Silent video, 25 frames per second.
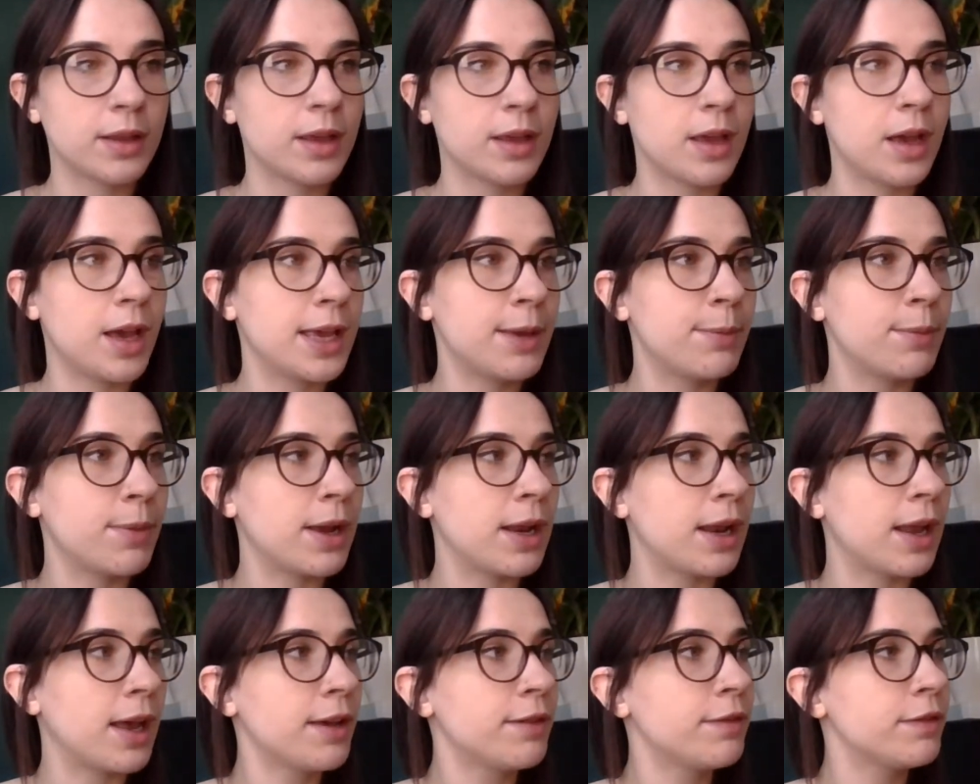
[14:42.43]
in my
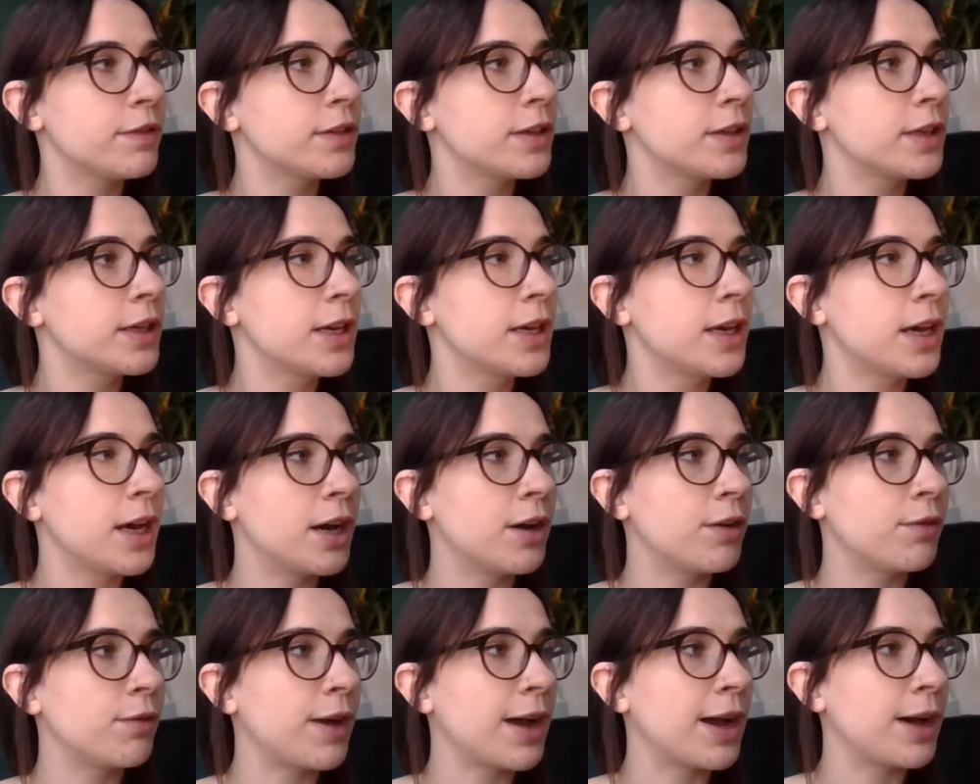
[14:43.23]
life
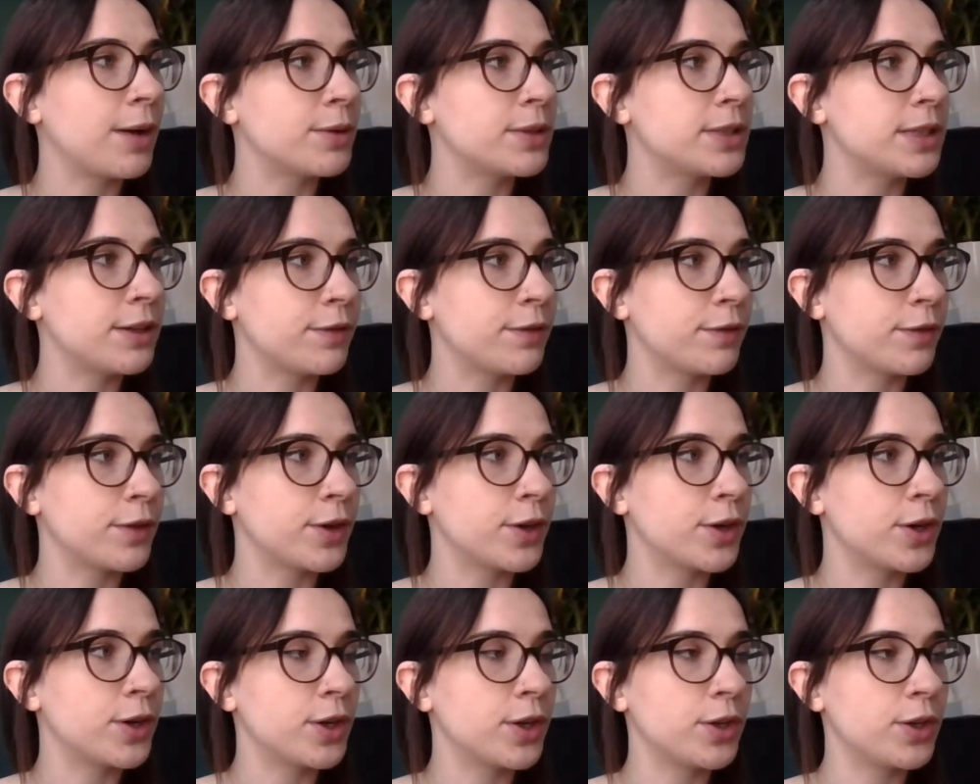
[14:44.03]
around
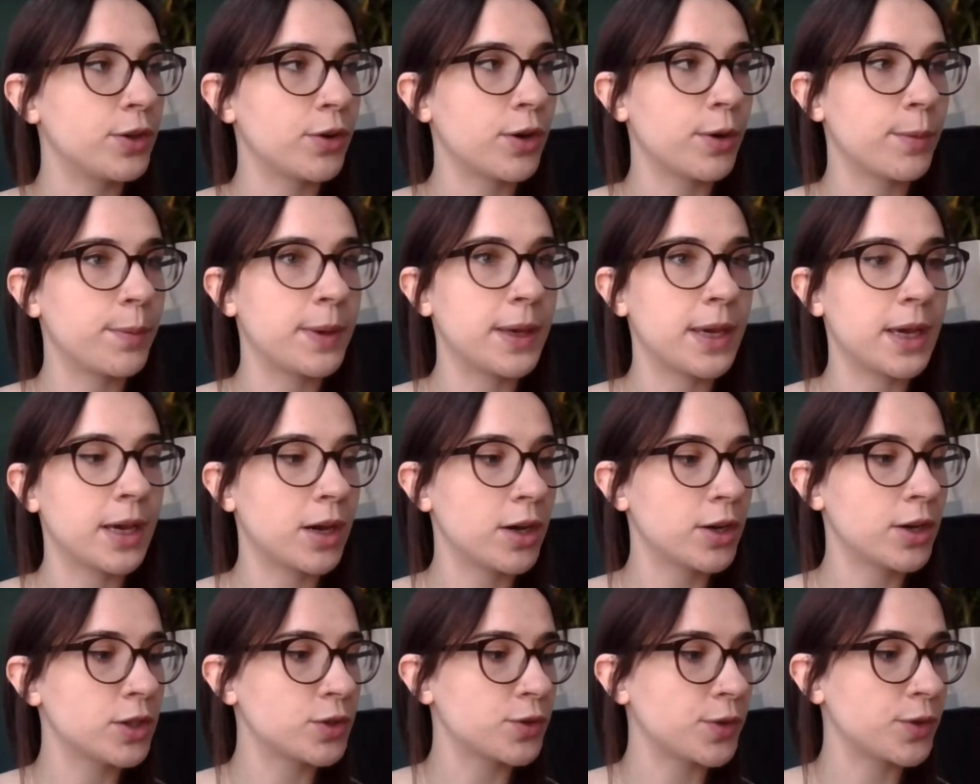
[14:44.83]
different European
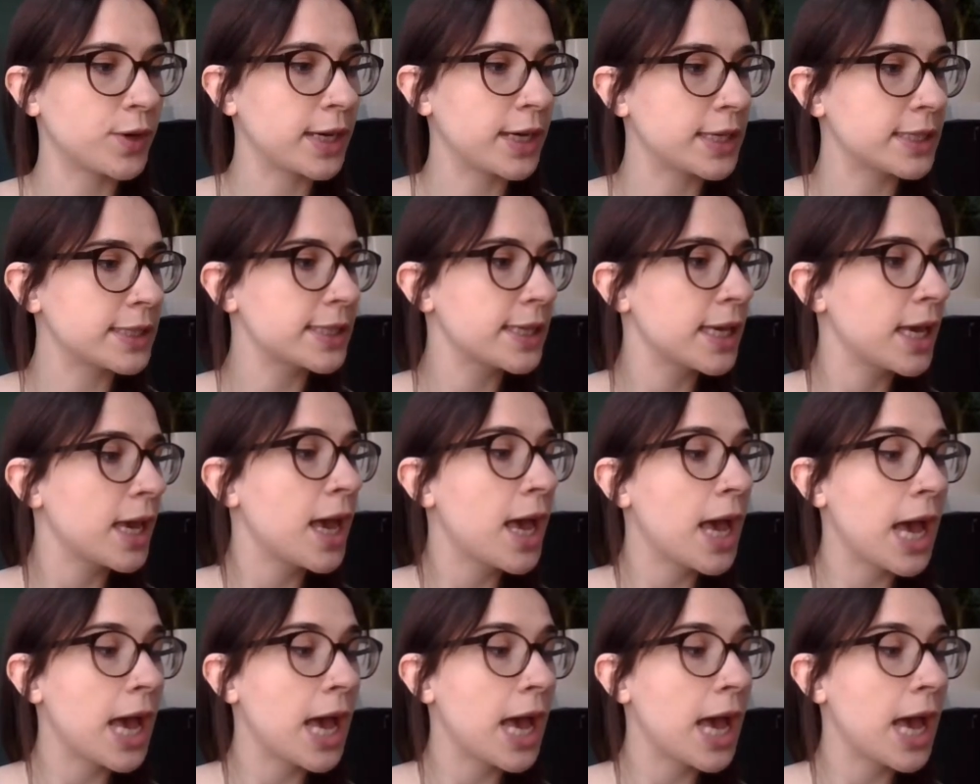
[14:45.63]
countries.